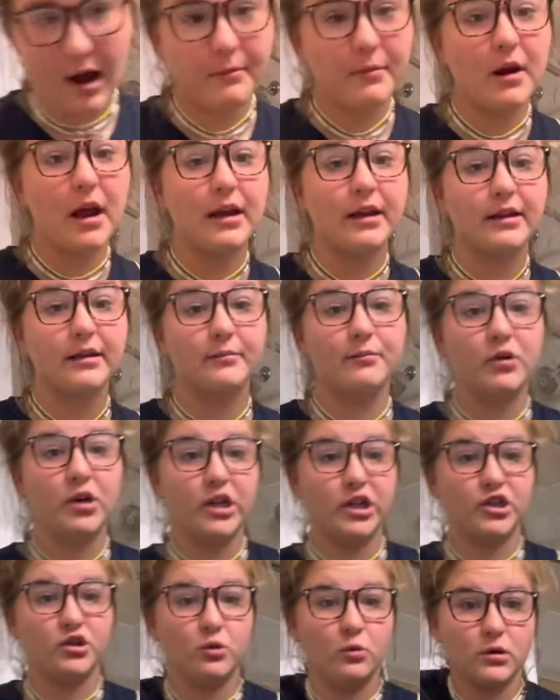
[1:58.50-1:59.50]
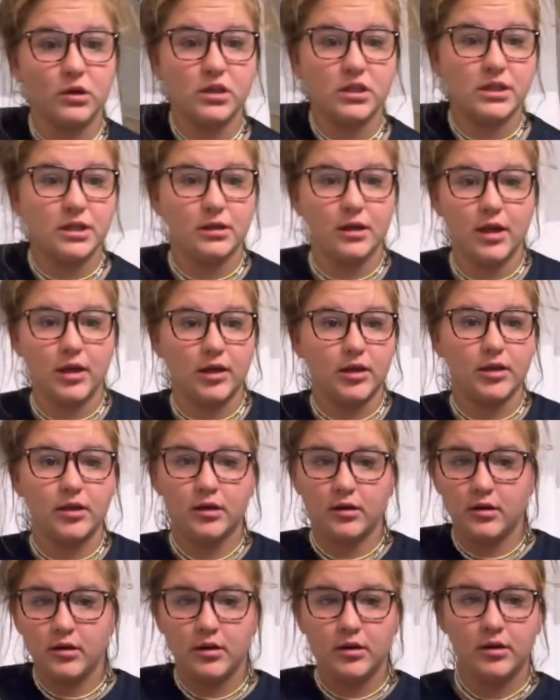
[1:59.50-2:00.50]
I'm like pretty short, so like
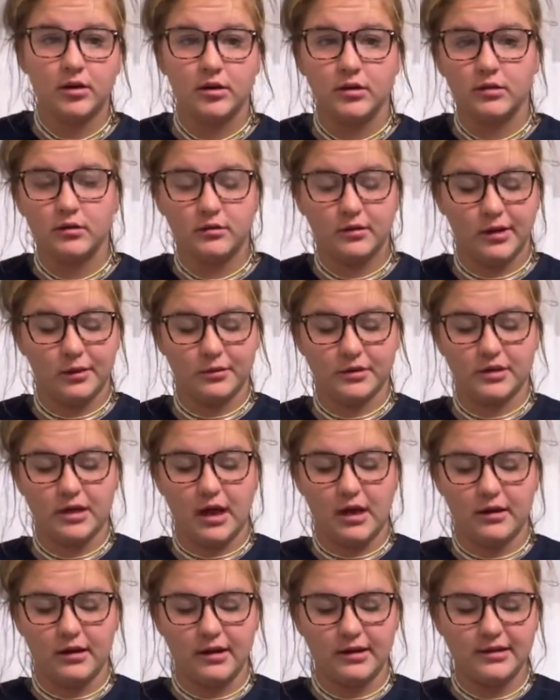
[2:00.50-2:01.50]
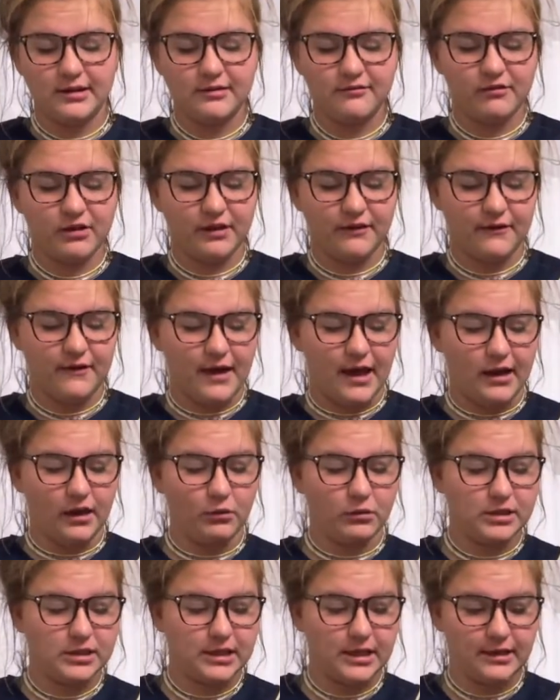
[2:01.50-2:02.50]
it was kind of, it didn't really fit anyone's